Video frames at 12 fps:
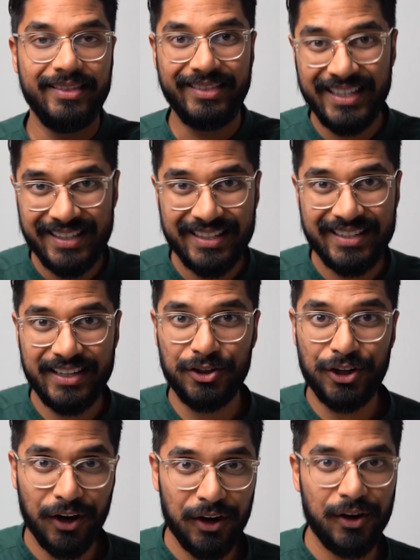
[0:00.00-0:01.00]
This is in
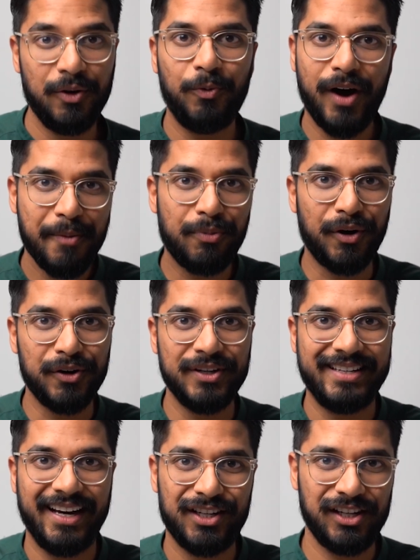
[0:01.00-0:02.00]
turn why brokers
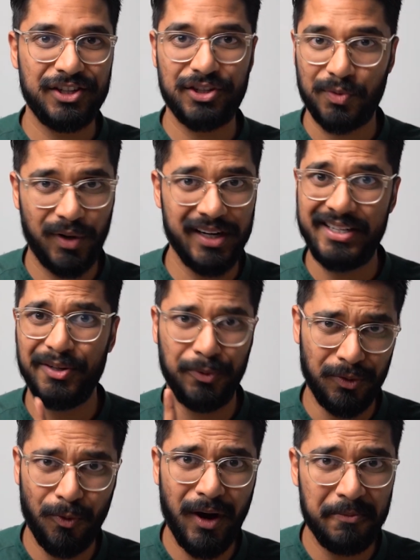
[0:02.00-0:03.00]
actually just want to deal
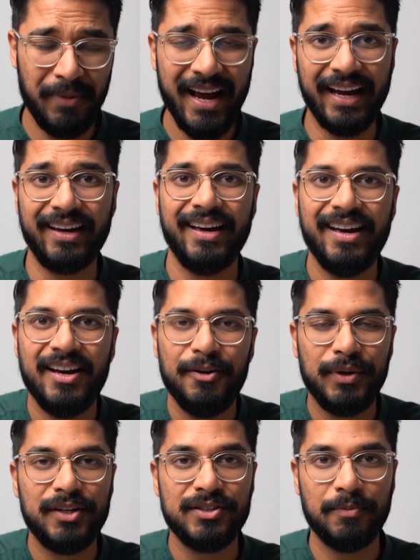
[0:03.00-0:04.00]
with one bank,
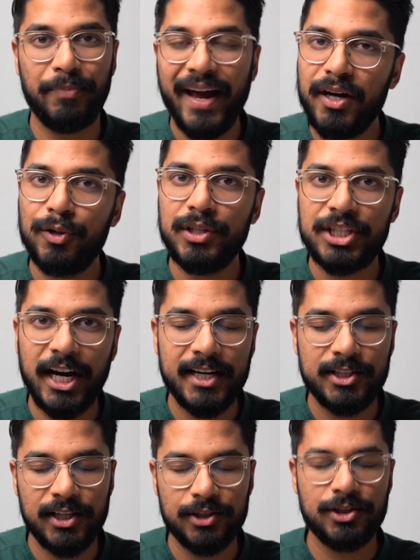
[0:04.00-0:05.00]
because a bank could
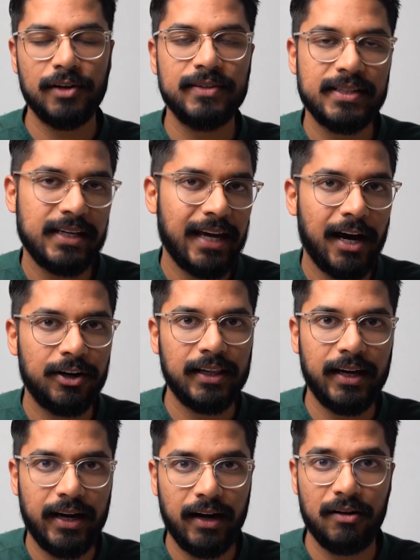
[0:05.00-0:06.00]
change their servicing
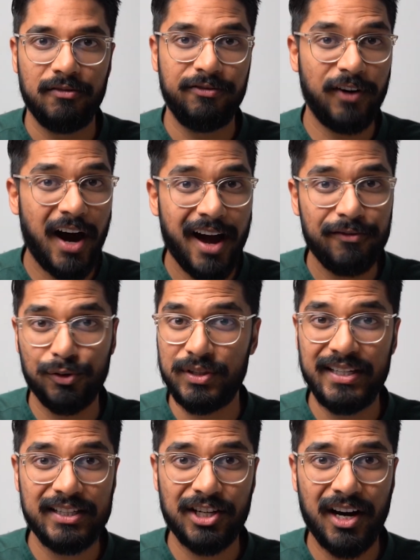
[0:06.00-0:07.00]
calculator 5 or
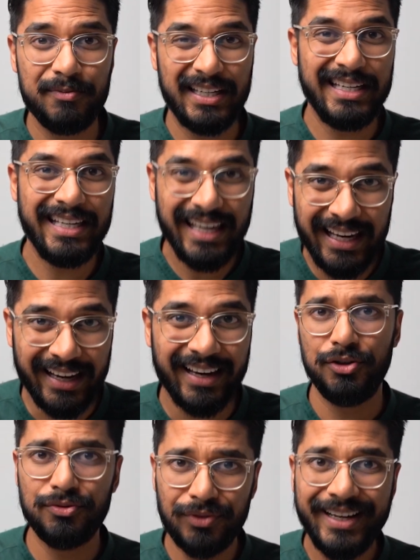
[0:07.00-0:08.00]
6 times a year. Do
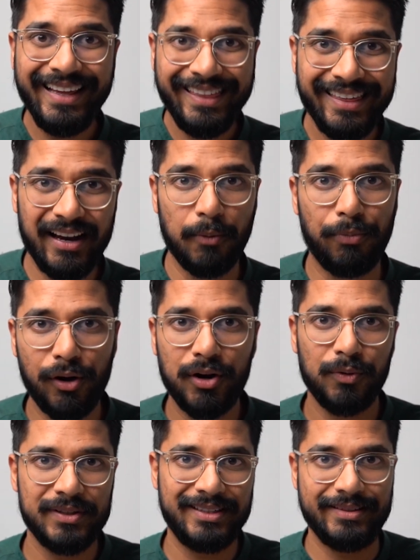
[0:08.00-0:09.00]
you really think a broker
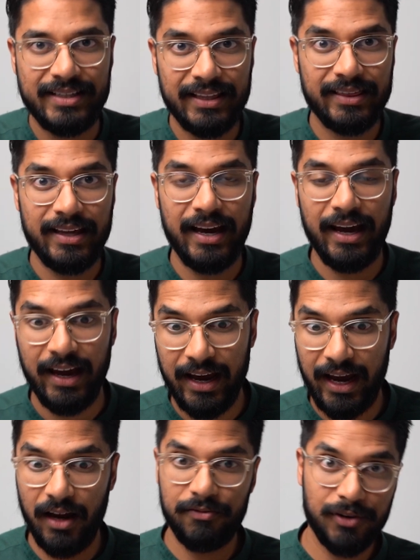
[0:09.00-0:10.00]
wants to sit there
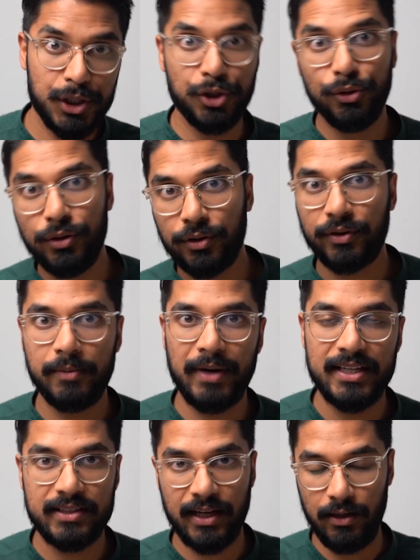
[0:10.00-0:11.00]
every 2 to 3
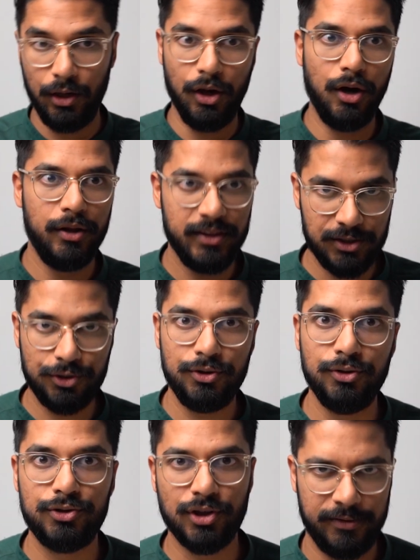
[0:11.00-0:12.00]
months and learn this
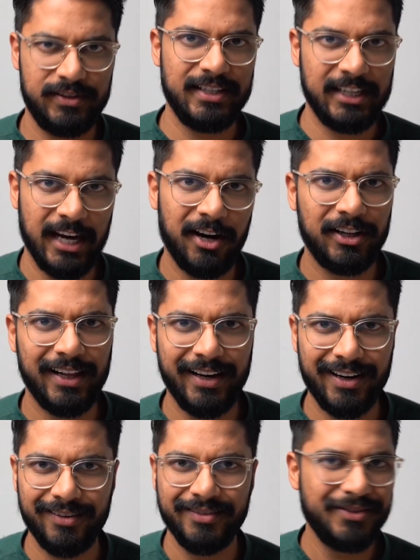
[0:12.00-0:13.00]
new servicing
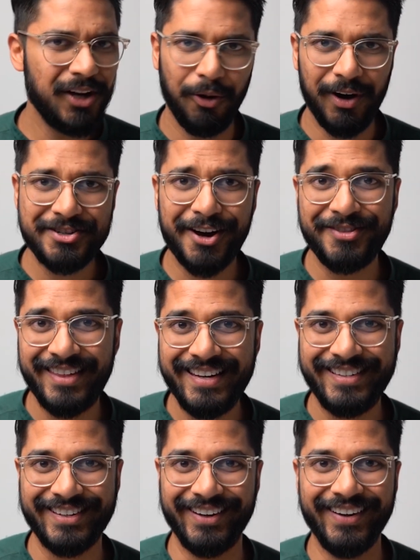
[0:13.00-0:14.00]
calculator? No, I don't think
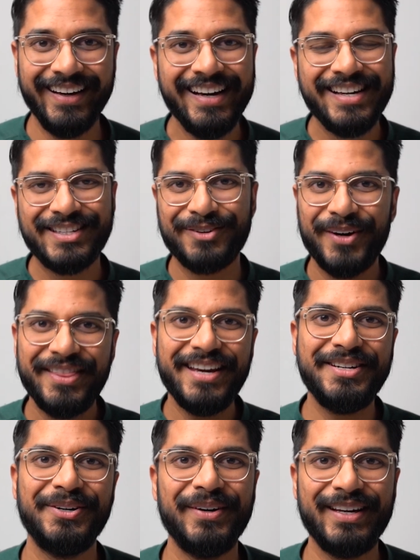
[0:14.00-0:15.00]
so. So what they're
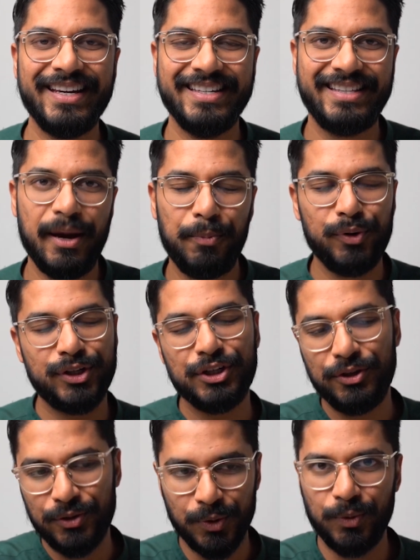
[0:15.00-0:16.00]
doing is they're pushing
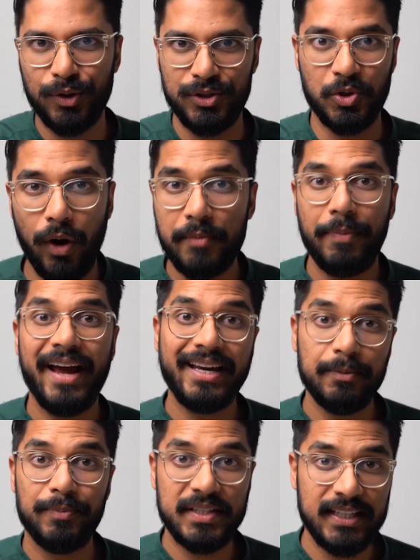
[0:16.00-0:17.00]
you towards one bank
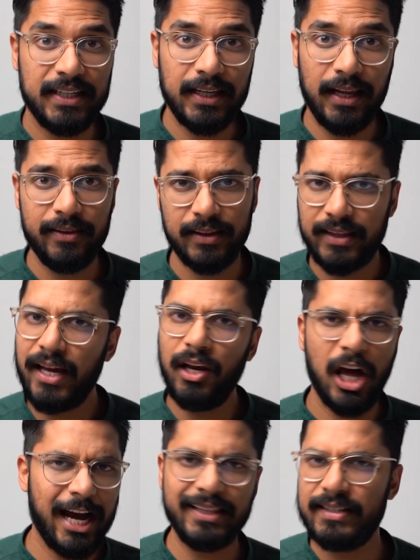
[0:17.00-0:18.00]
in particular that they
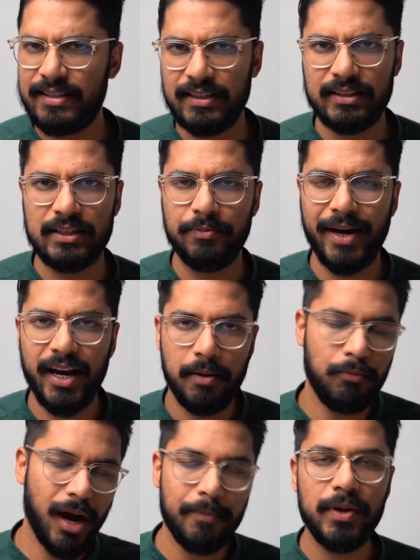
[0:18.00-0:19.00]
like the system, and it
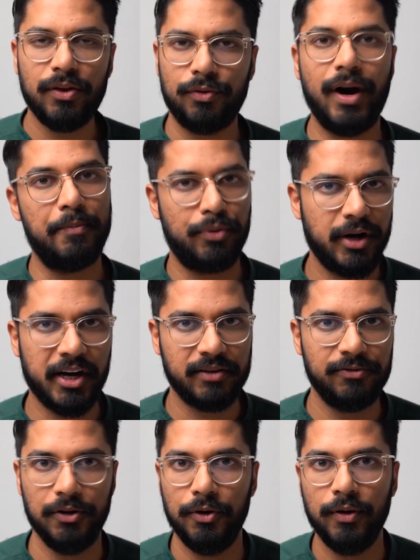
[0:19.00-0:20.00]
might be the right product
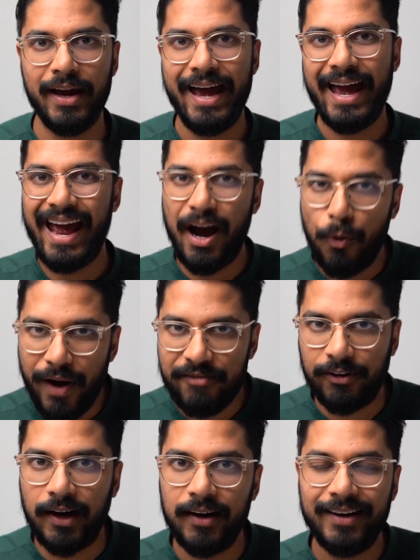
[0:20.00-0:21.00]
for you.
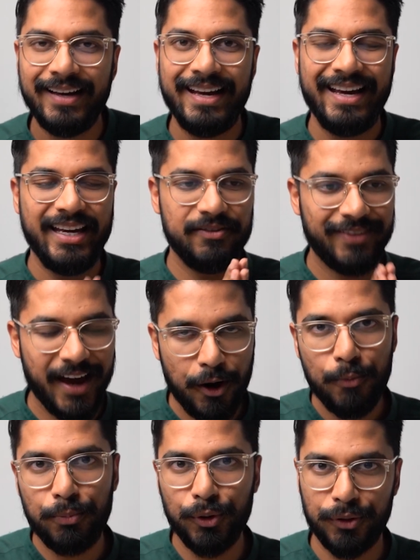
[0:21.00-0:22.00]
However, if they
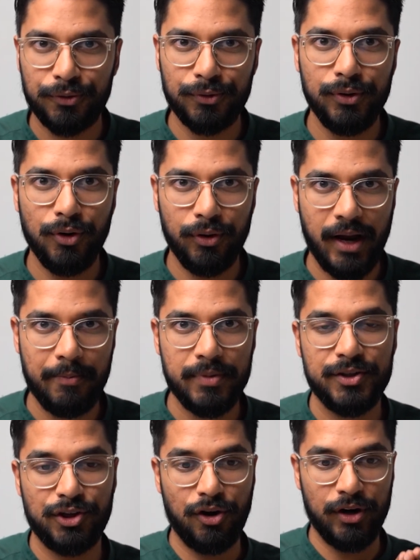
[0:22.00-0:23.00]
don't put through your
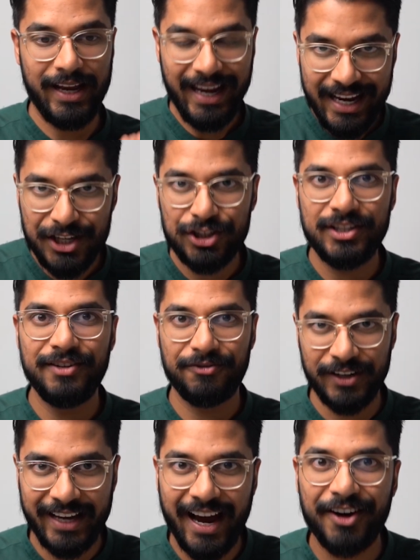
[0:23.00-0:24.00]
numbers on each
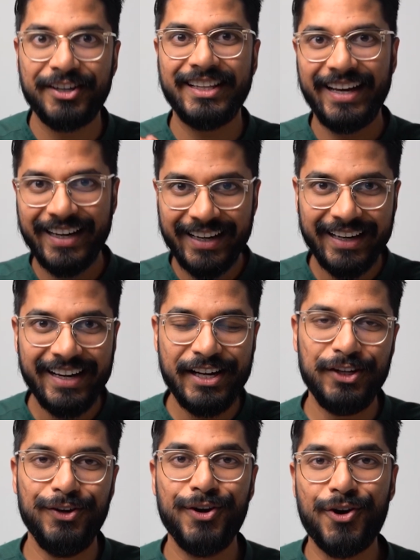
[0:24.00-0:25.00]
different calculator,
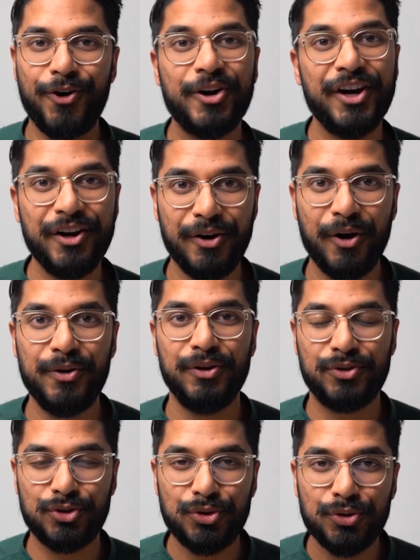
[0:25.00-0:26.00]
you're not going to know the
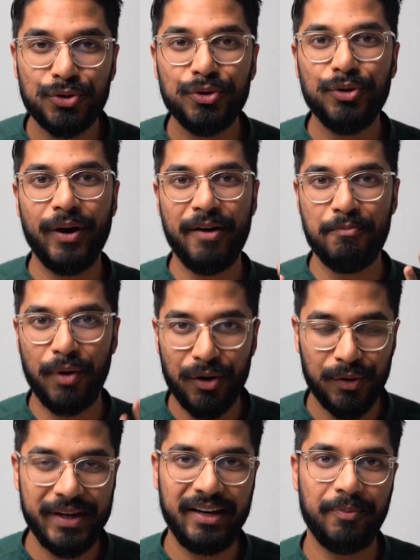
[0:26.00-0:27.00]
true
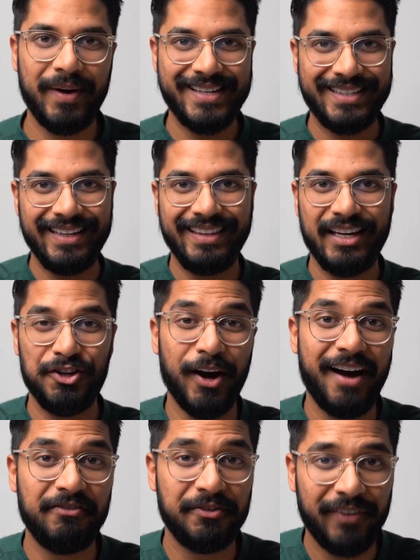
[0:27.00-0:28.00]
borrowing capacity that you
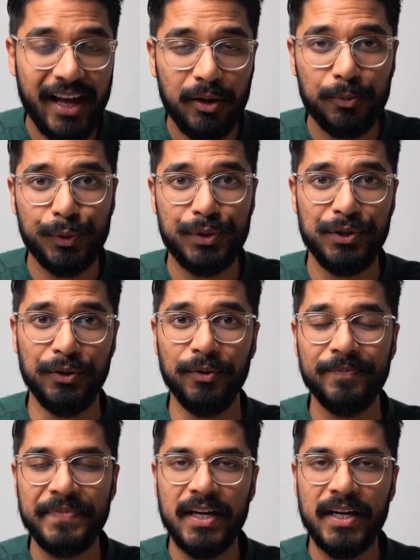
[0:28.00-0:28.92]
have available to you.